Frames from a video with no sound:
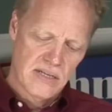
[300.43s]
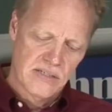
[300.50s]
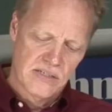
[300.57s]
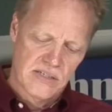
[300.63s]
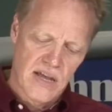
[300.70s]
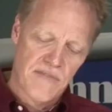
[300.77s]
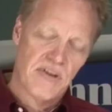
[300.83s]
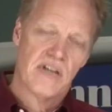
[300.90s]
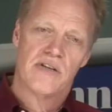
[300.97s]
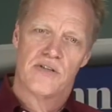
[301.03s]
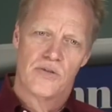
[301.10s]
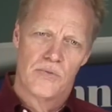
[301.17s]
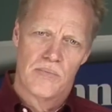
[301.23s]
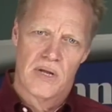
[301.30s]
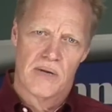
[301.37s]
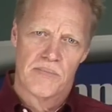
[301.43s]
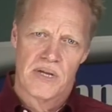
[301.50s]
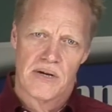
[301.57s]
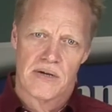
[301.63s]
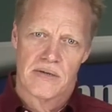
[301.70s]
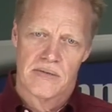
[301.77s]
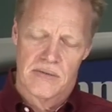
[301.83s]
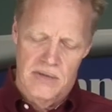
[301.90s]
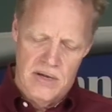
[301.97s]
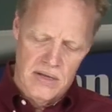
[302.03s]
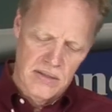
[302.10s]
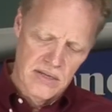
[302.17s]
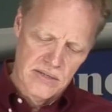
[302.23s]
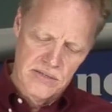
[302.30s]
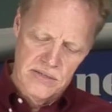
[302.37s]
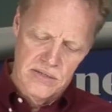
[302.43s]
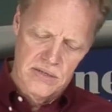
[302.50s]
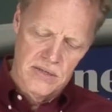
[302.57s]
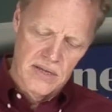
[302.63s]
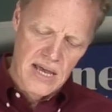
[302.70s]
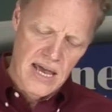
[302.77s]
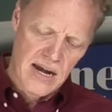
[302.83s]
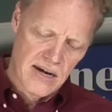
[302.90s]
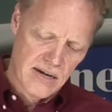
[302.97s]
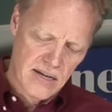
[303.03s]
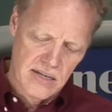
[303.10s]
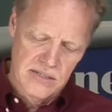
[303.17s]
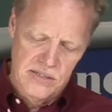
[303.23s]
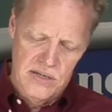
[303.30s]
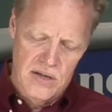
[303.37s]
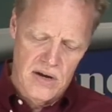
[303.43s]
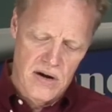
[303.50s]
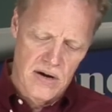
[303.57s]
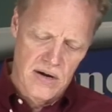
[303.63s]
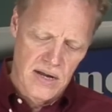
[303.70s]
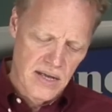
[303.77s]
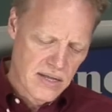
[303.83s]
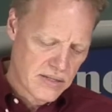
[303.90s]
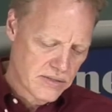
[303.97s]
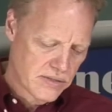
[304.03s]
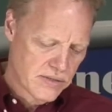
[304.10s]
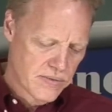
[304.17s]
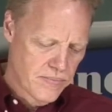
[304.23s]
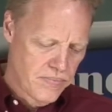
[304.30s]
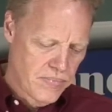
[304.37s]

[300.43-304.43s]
72 millimeter on this Canon DSLR lens,